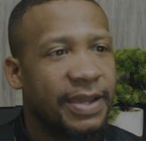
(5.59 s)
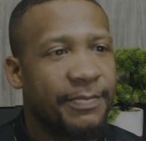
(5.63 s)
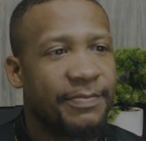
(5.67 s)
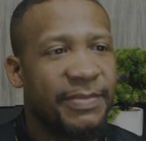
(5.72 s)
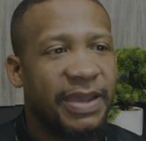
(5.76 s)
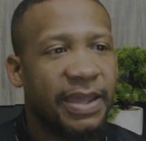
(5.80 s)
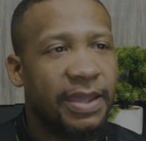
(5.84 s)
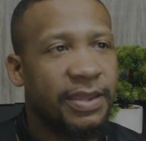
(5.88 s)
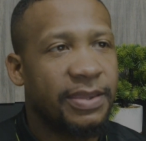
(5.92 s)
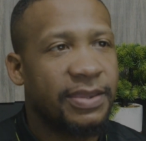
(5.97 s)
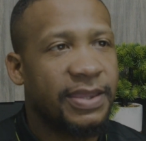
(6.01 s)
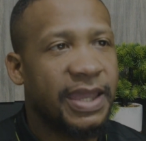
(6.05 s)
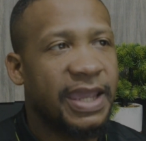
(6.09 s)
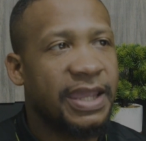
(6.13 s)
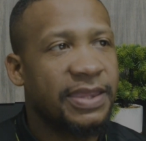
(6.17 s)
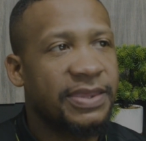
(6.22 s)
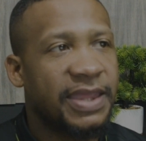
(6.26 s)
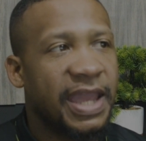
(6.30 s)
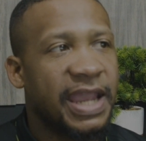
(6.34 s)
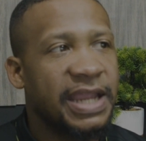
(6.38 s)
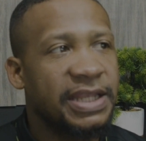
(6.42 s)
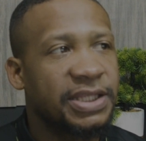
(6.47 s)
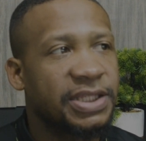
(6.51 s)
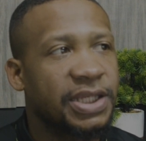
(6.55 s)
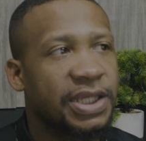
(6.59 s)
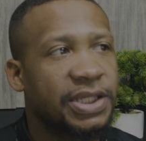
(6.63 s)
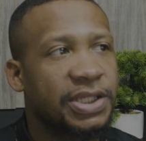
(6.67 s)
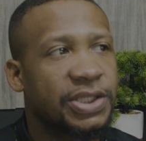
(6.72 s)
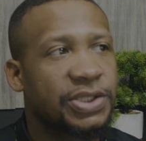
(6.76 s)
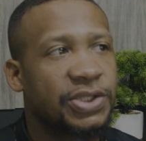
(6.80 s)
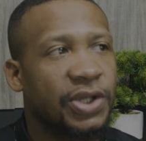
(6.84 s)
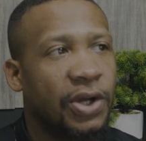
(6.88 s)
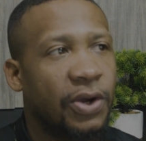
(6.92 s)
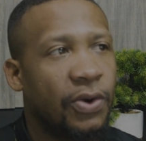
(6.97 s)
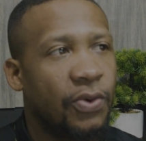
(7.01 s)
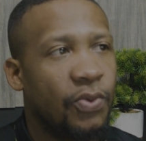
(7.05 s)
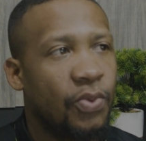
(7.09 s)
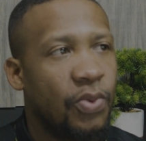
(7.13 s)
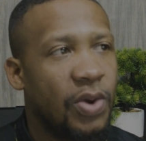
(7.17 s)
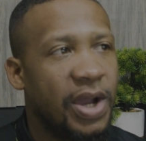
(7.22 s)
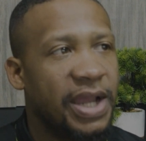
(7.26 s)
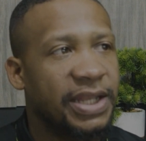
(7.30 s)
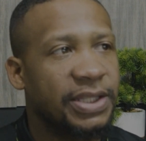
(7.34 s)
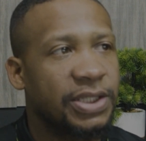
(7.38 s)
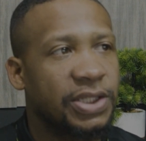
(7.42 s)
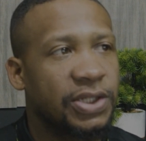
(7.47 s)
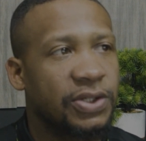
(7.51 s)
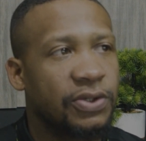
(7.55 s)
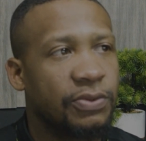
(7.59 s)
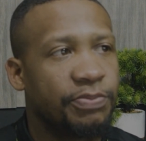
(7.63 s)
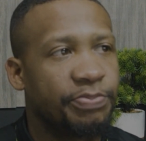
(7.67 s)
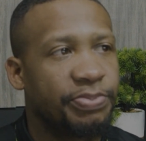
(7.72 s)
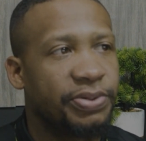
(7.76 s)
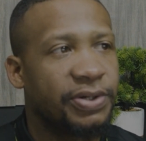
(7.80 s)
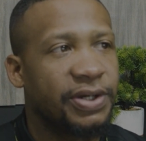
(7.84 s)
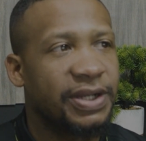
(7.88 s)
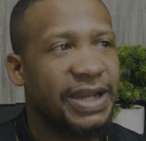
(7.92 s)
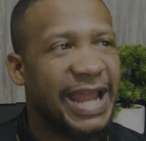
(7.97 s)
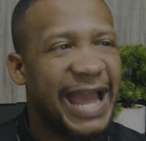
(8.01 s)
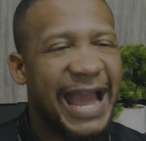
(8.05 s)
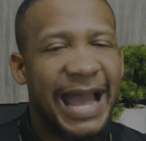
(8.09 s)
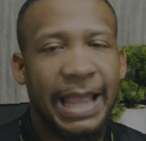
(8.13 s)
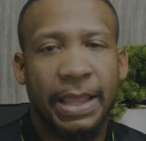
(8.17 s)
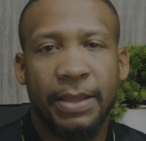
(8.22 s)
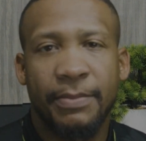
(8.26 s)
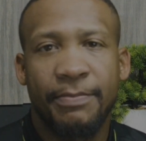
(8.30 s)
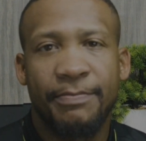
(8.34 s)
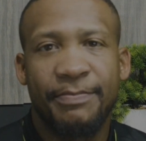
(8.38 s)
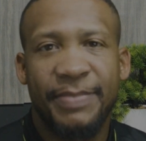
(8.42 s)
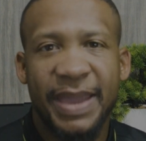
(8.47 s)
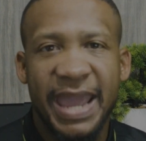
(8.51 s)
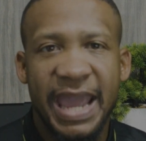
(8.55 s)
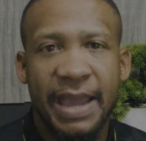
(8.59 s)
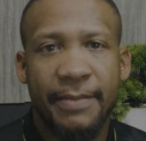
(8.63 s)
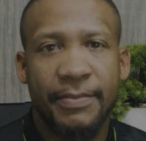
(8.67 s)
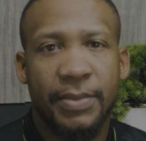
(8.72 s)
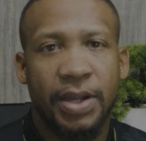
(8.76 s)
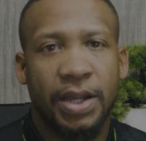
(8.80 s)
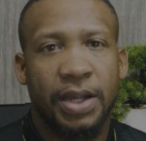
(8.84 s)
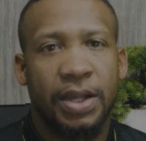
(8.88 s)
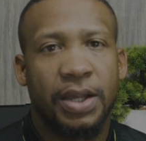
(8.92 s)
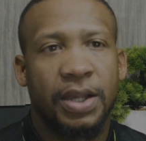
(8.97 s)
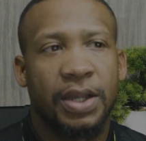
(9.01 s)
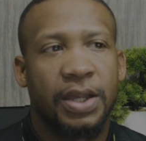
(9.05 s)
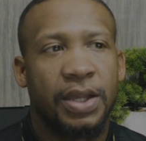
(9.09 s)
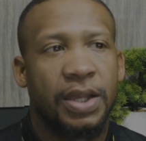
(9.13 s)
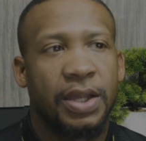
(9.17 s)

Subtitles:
Man, they just don't want to put Alabama